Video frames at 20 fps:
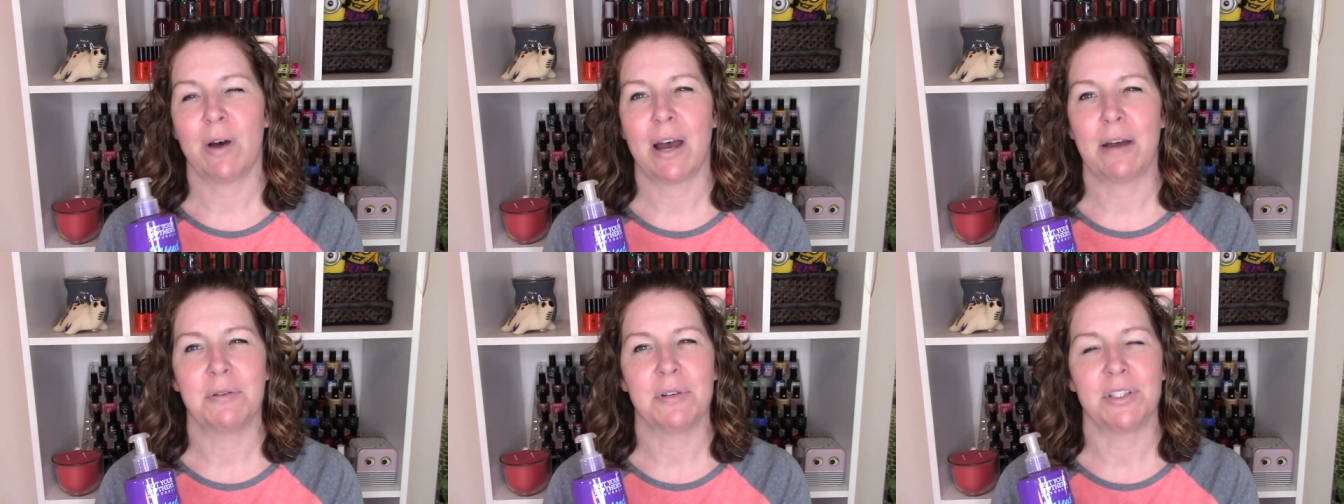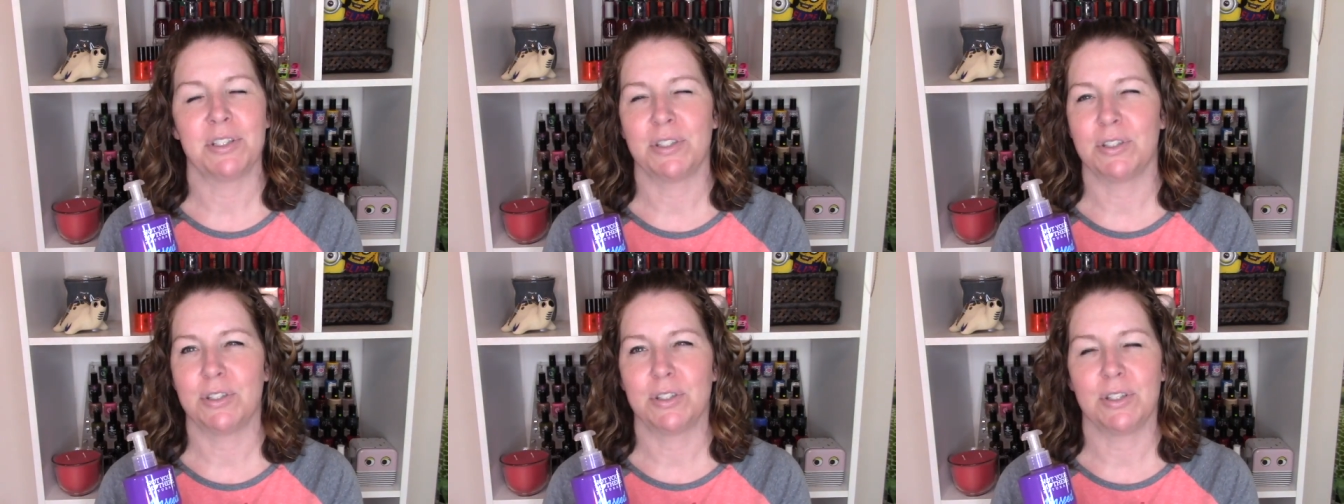I
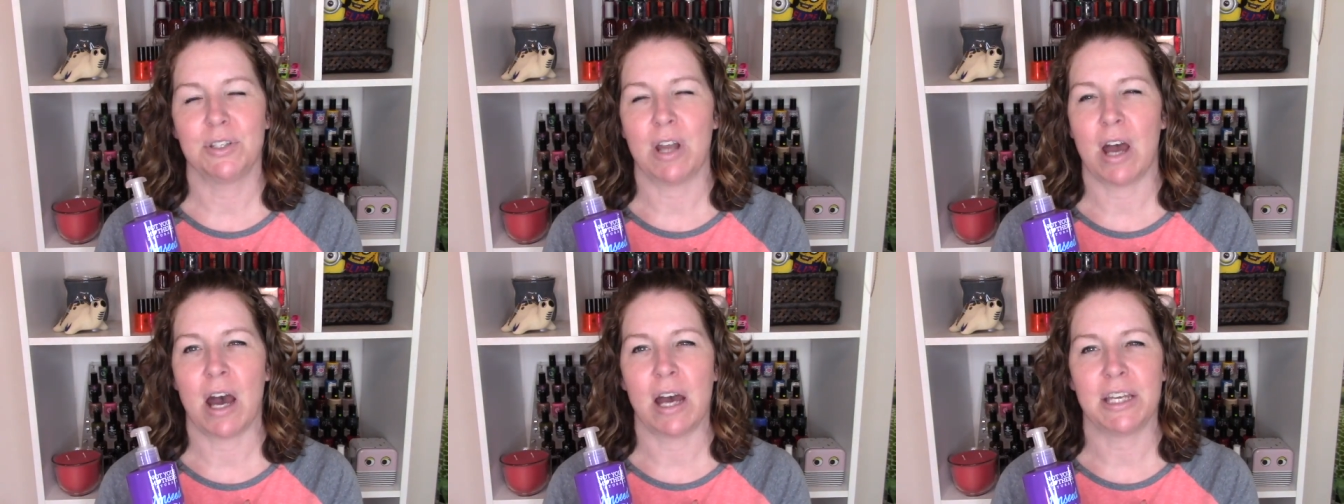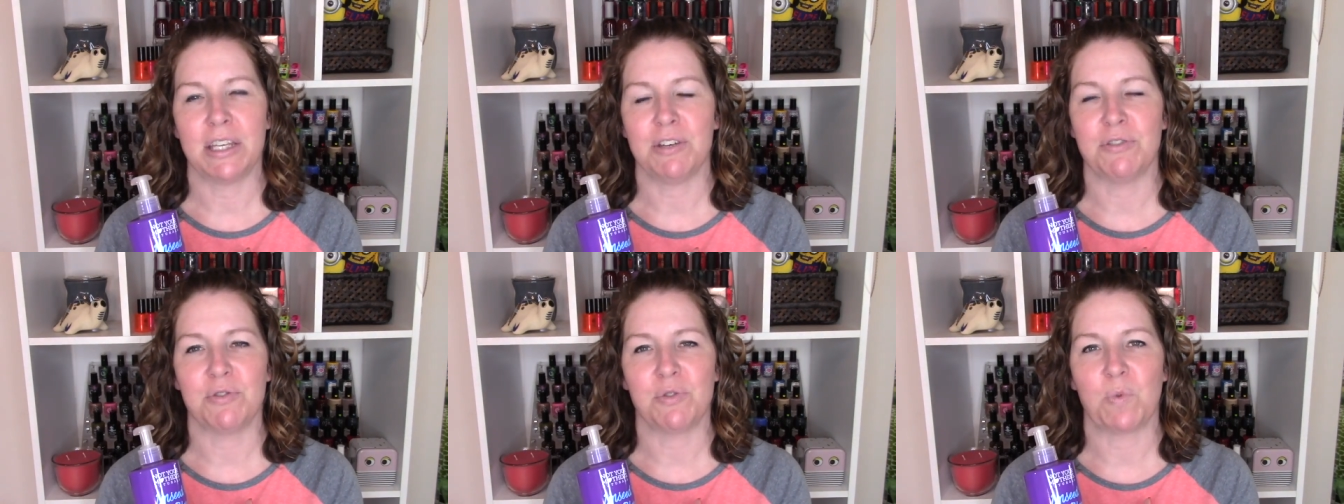would
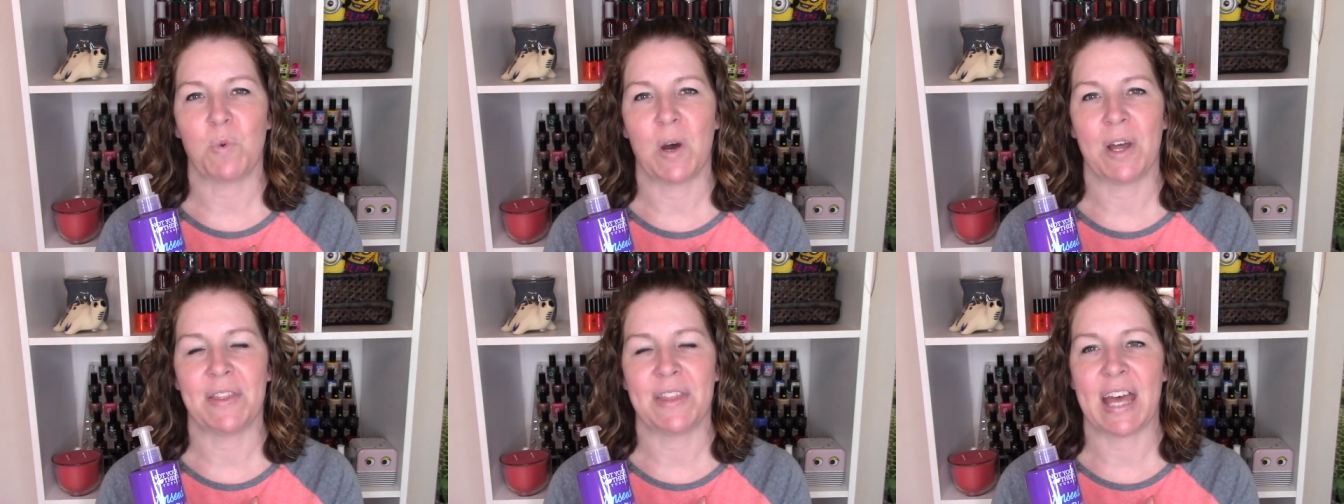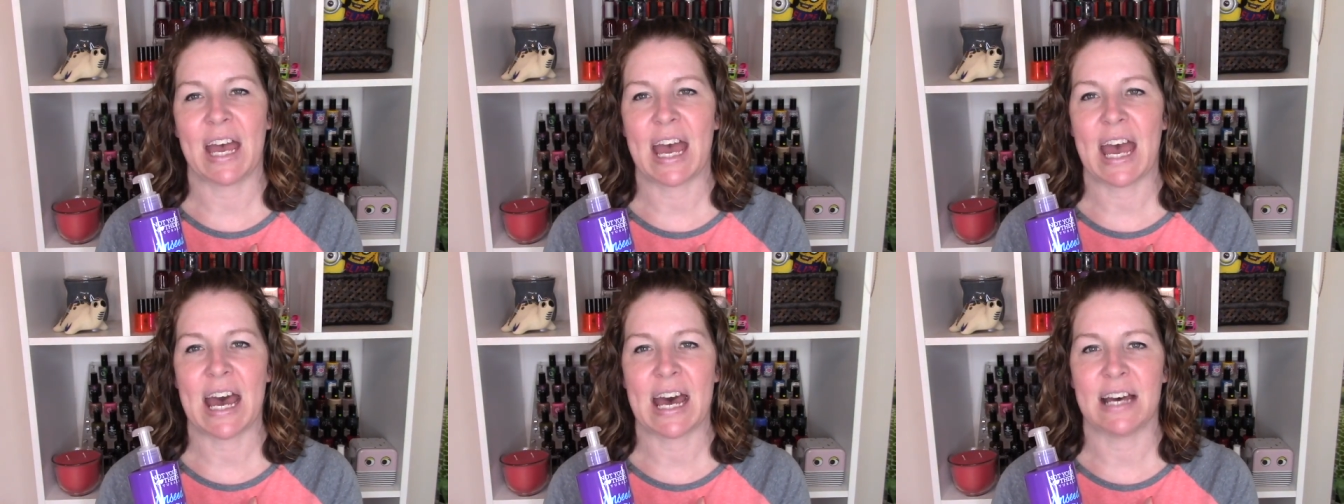not use one
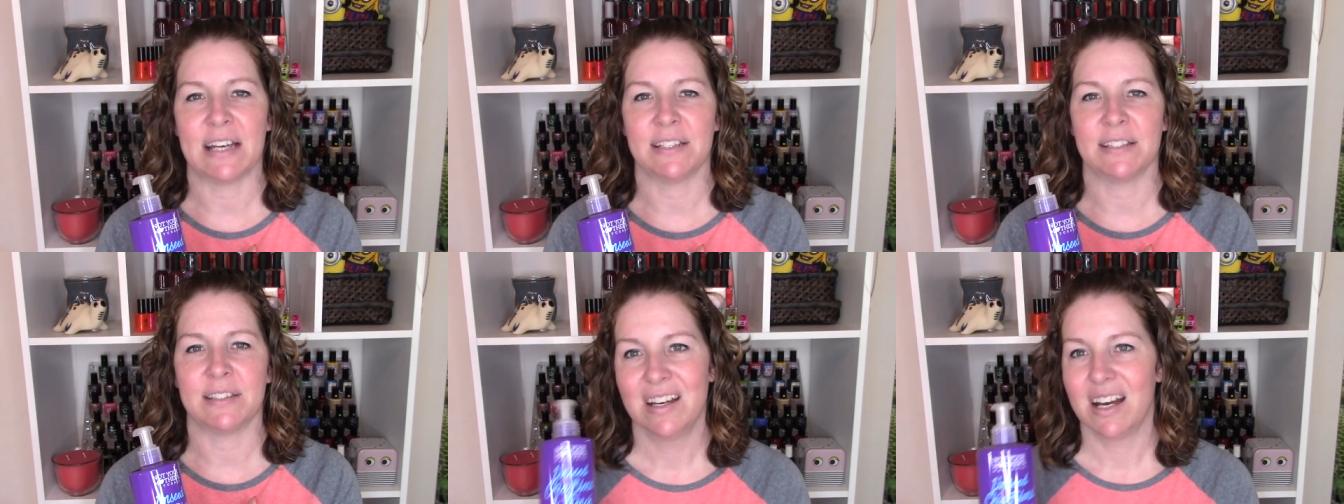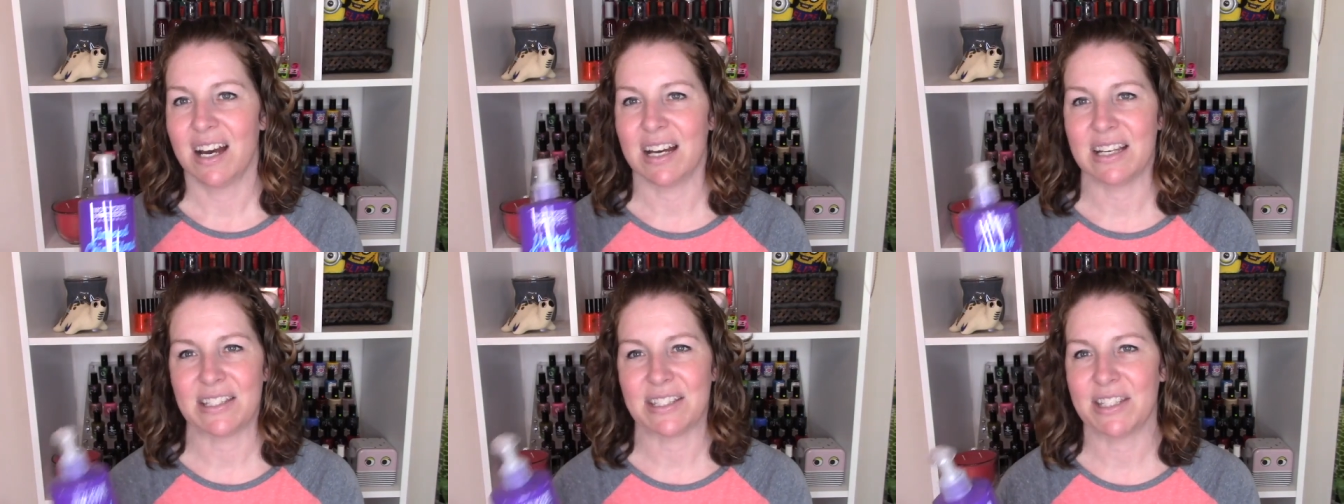that has
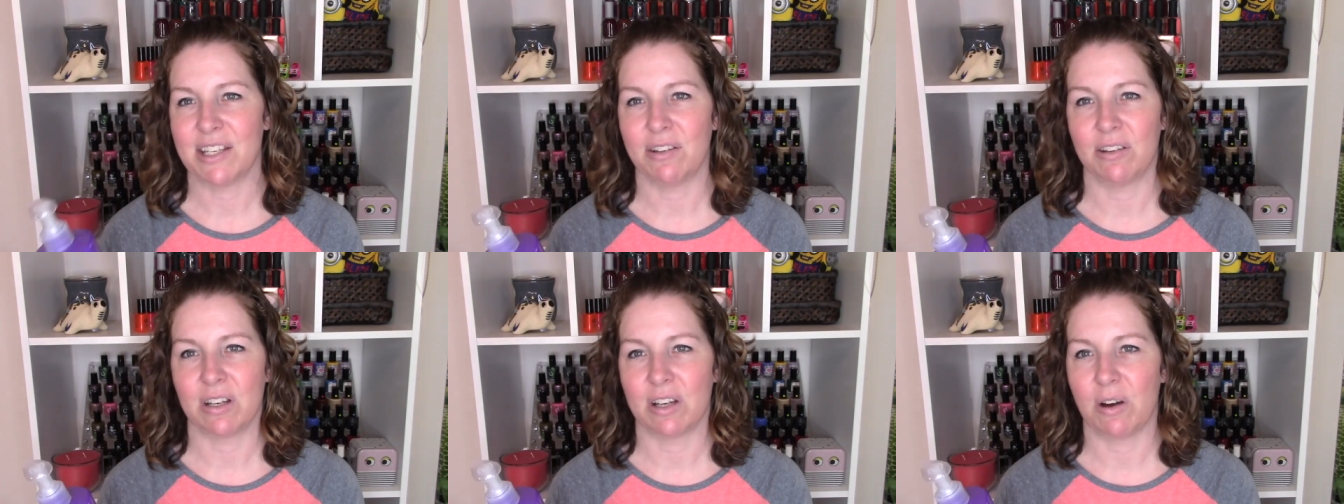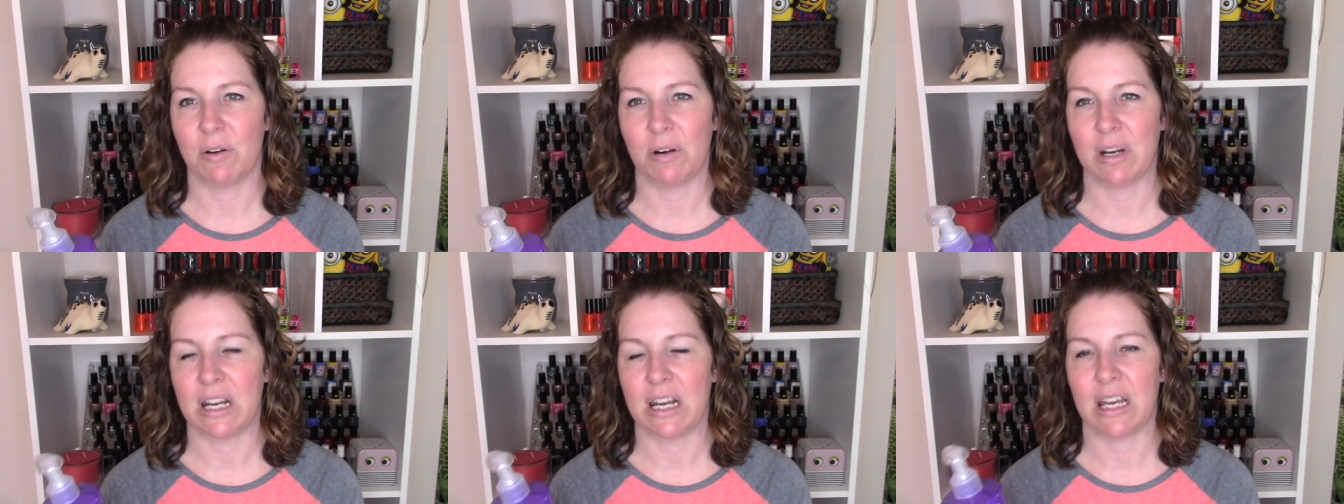a
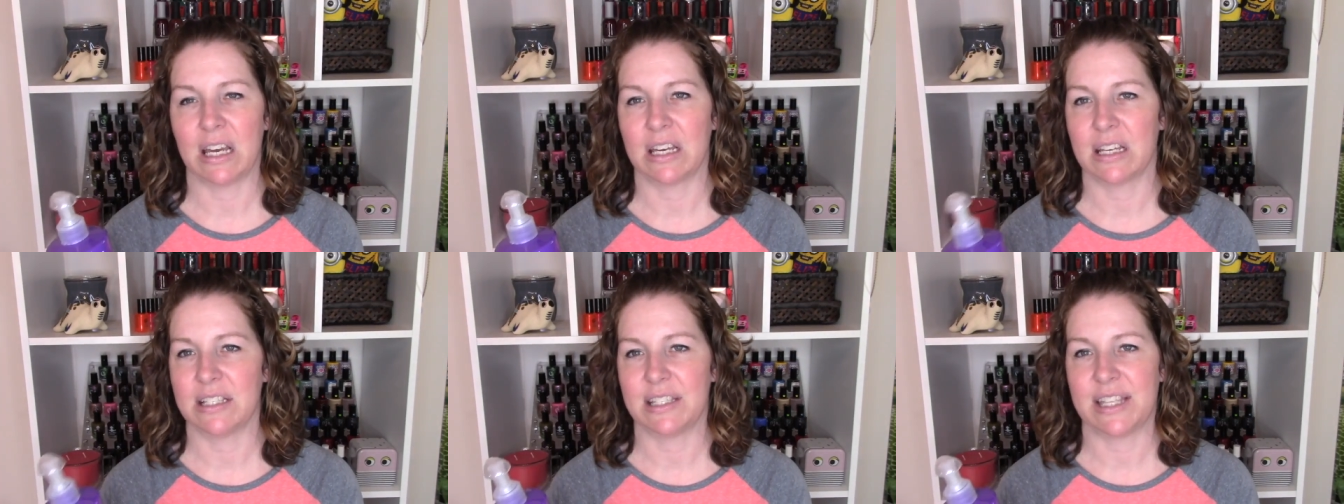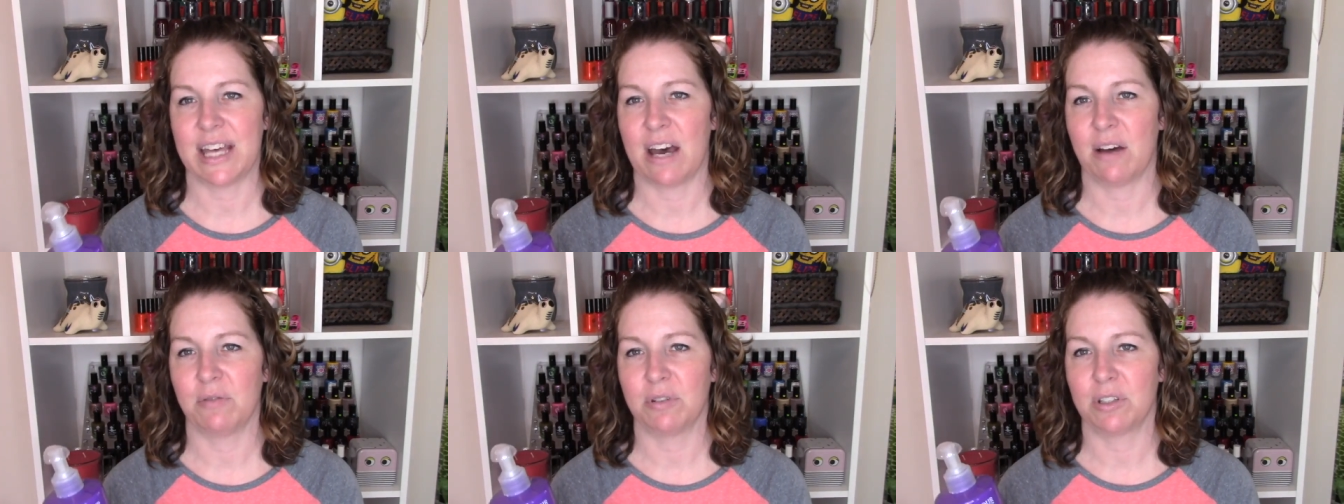silicone in it because
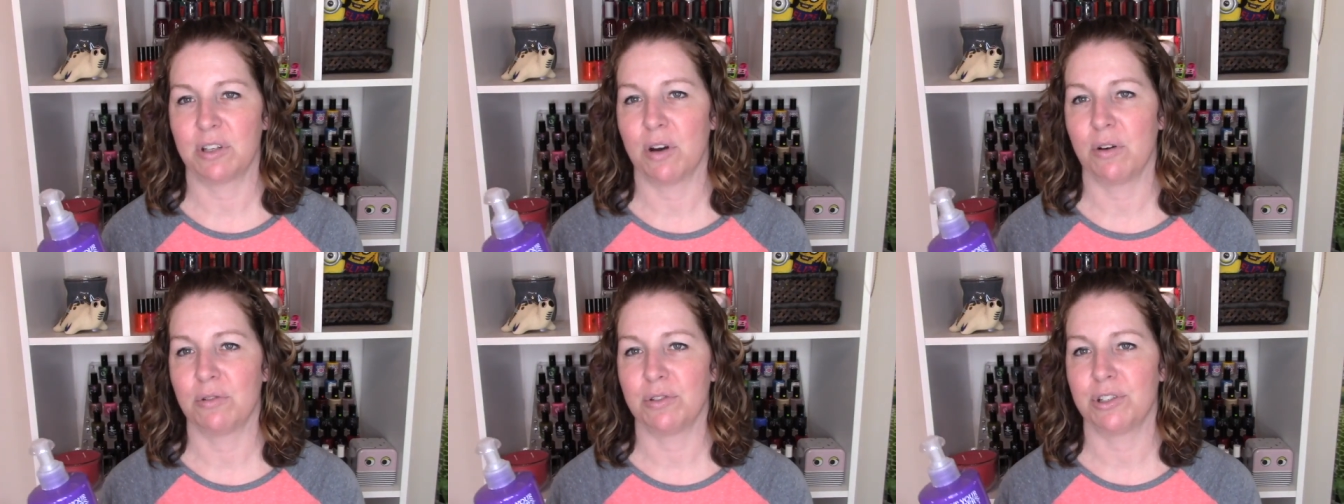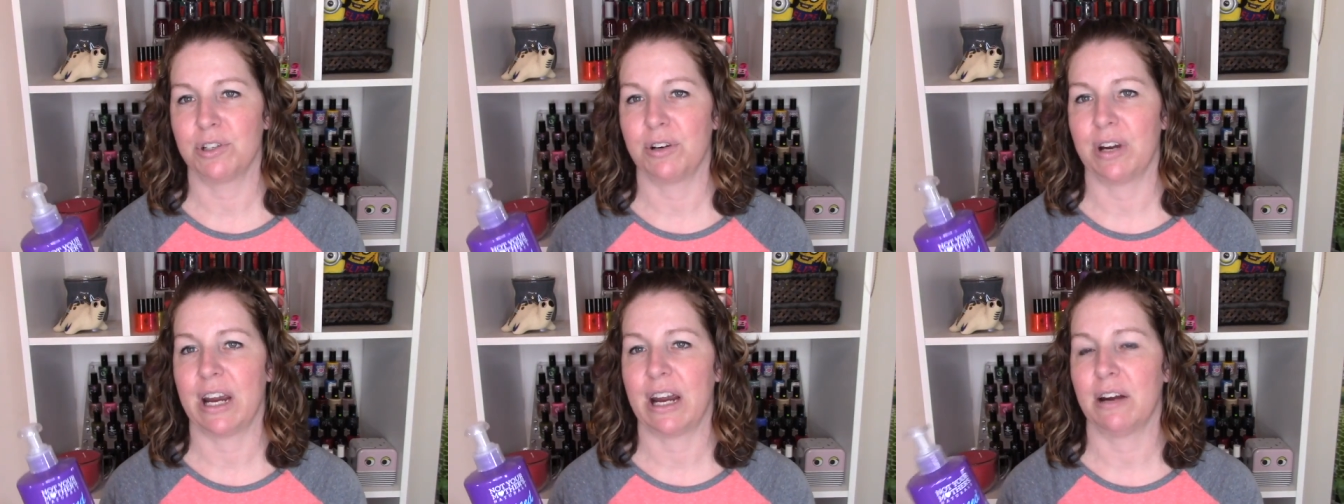that would
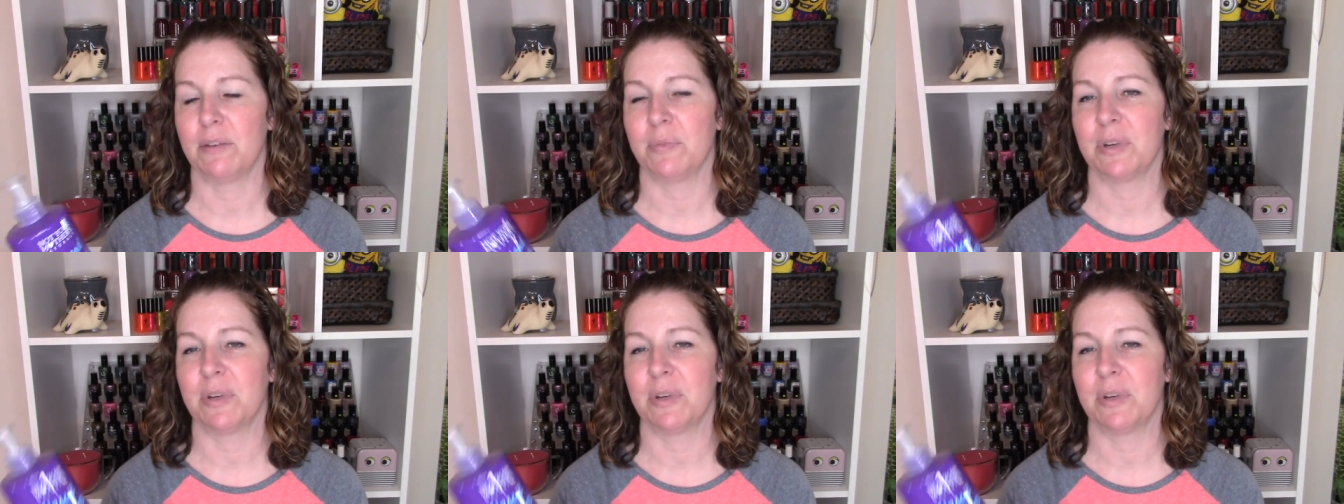coat your hair.